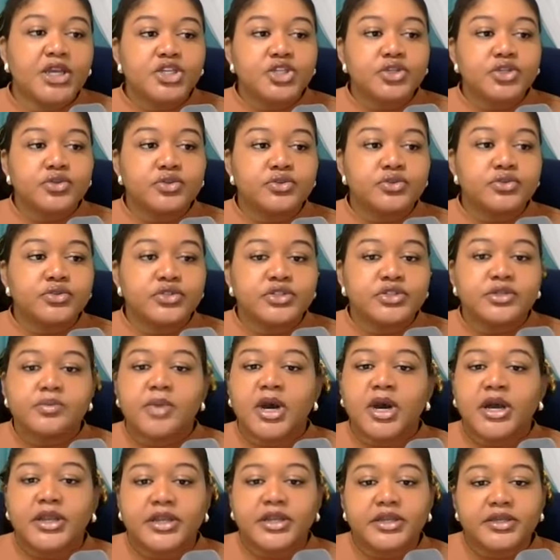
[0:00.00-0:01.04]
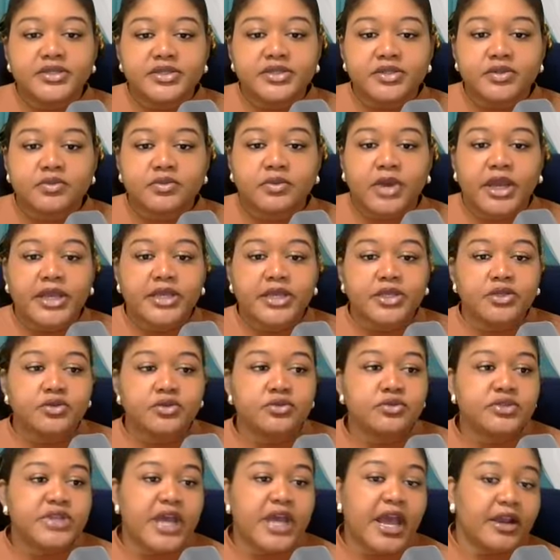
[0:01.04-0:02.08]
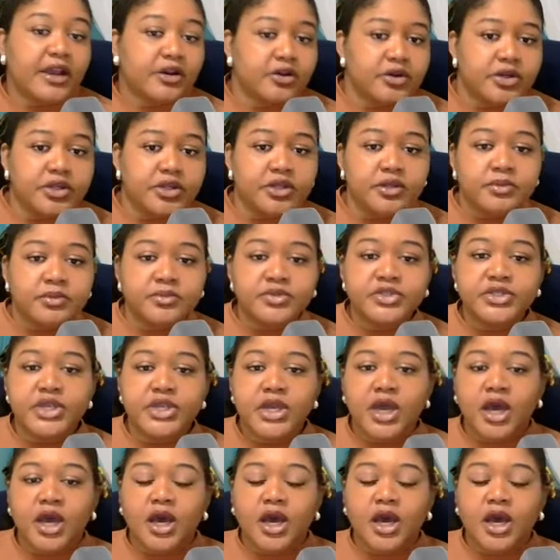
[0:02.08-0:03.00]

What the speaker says: Use mnemonics, right? Use acronyms,